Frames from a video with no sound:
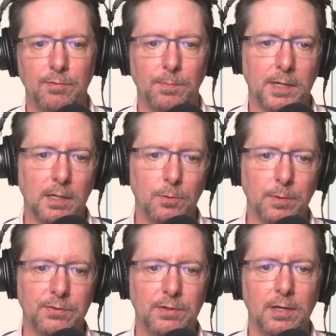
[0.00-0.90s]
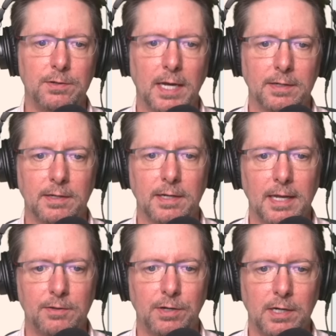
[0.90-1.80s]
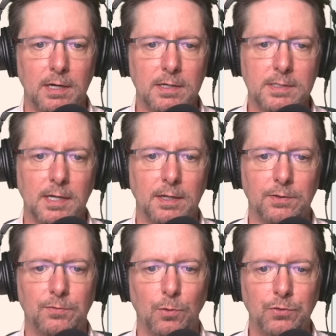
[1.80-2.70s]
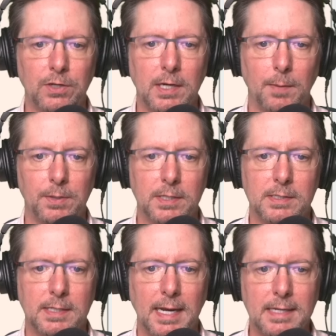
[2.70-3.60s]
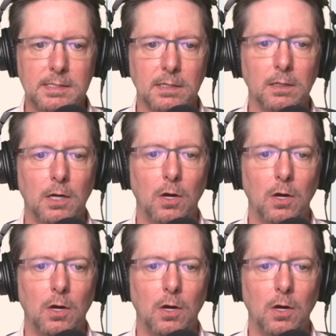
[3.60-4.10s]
from the global slowdown in electric car sales, forcing companies to cancel